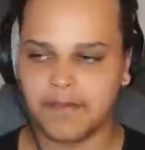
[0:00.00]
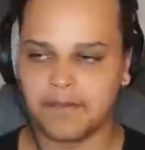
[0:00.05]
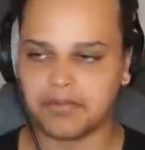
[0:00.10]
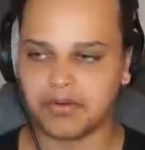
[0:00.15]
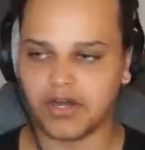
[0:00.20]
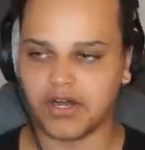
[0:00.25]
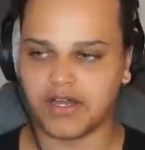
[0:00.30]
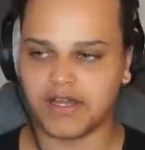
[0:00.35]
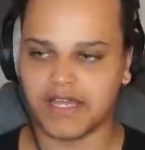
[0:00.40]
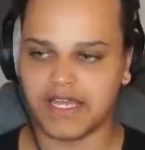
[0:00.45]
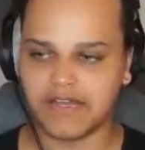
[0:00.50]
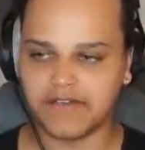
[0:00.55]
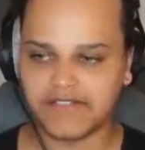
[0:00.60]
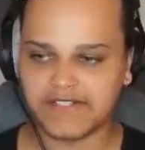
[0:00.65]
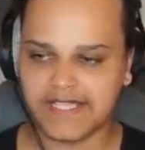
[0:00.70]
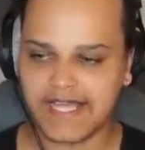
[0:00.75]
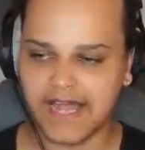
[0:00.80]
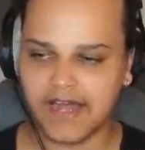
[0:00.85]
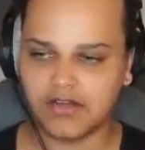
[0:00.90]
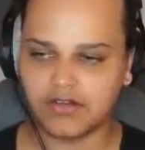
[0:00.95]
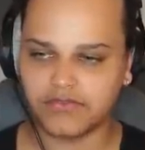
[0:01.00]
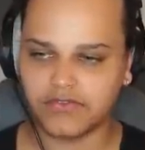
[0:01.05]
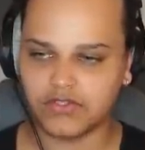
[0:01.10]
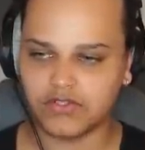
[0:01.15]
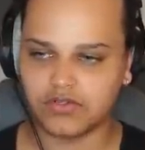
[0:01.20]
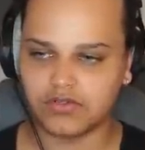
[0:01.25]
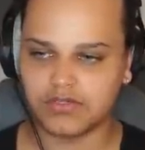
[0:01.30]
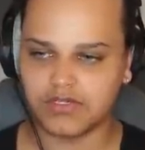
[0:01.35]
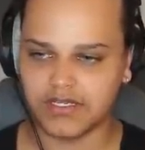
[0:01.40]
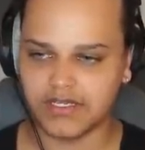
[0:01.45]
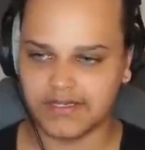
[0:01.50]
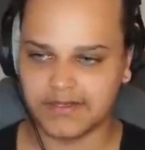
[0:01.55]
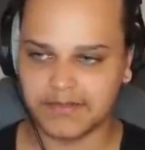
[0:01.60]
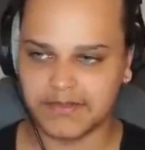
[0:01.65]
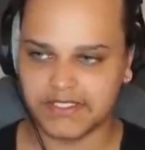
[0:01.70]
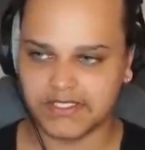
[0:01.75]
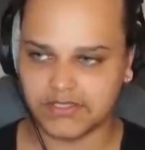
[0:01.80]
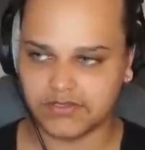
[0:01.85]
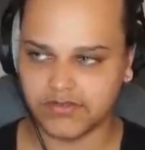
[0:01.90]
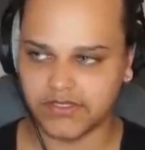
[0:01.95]
But if it's out of the corner in
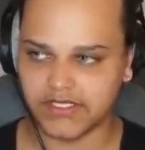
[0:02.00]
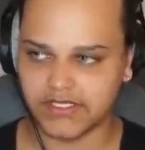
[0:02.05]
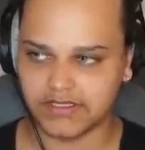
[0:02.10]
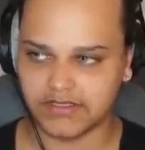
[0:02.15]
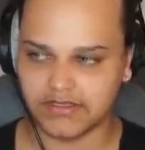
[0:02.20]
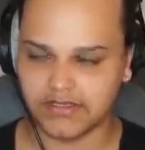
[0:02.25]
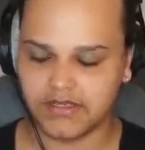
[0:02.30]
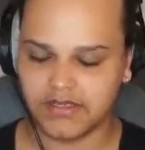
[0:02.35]
mid-screen,